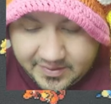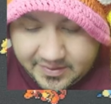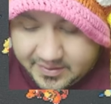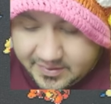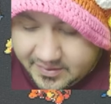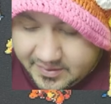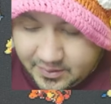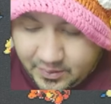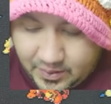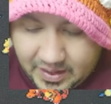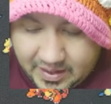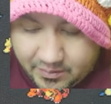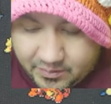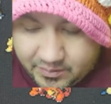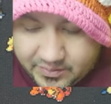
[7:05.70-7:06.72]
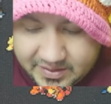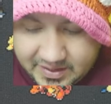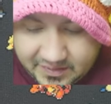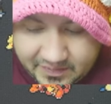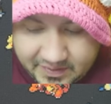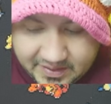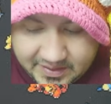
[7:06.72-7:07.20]
So I will
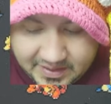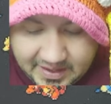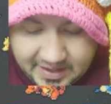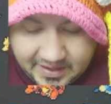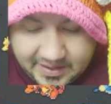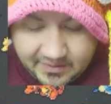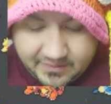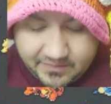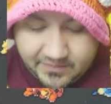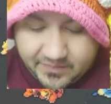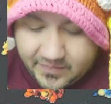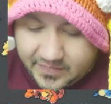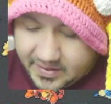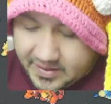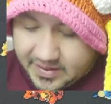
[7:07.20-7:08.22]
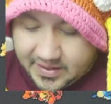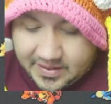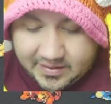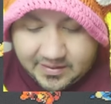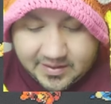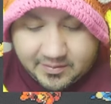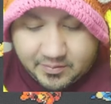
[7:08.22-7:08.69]
definitely take it. Yeah,
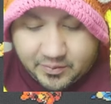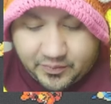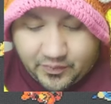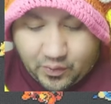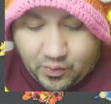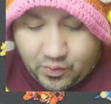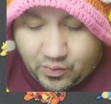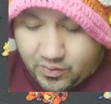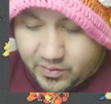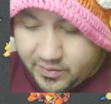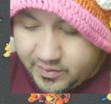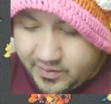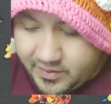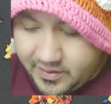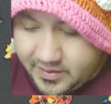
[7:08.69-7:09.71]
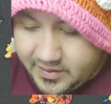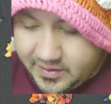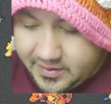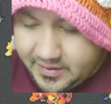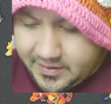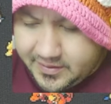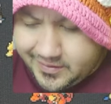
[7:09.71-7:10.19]
let's move on
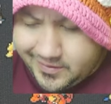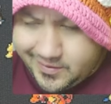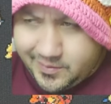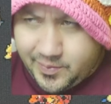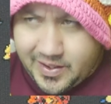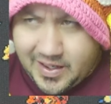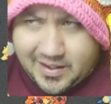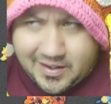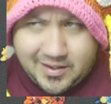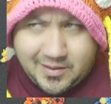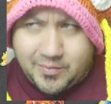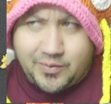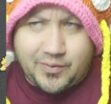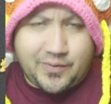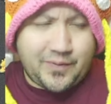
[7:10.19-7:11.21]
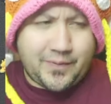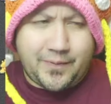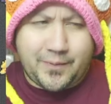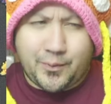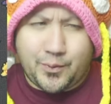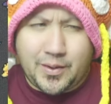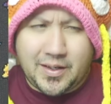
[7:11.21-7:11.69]
to pack number
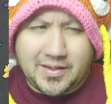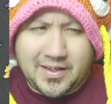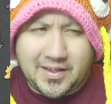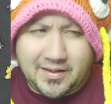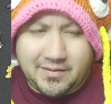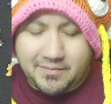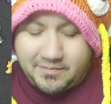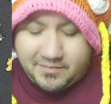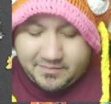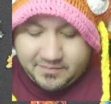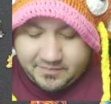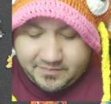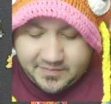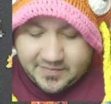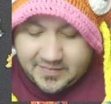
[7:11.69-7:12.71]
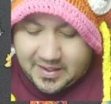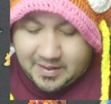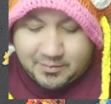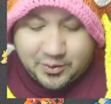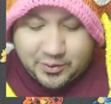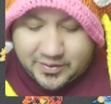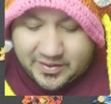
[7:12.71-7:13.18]
four, I think. I'm
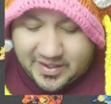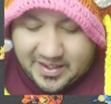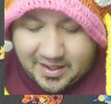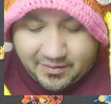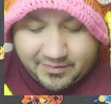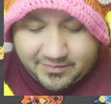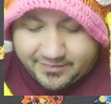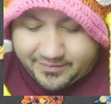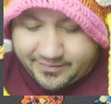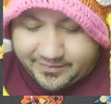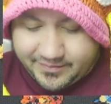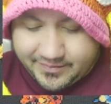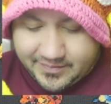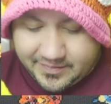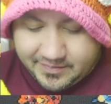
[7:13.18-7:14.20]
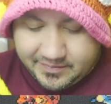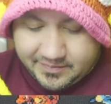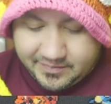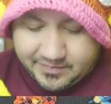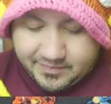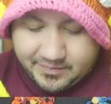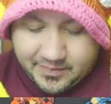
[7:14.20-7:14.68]
losing count.
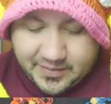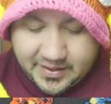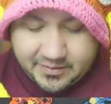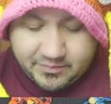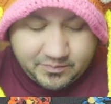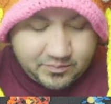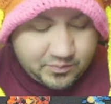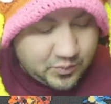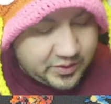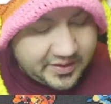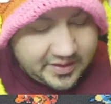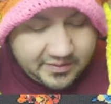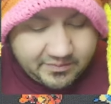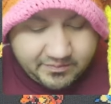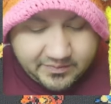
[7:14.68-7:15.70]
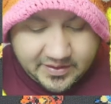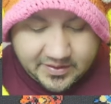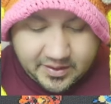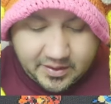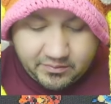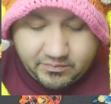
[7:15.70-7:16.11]
But we'll see. Let's go.